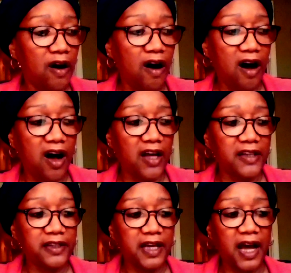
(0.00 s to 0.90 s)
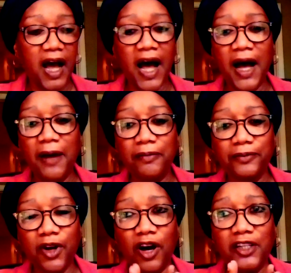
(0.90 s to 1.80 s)

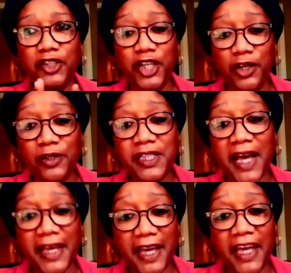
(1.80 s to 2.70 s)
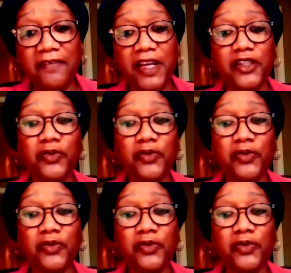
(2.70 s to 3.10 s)
On Tuesday evenings,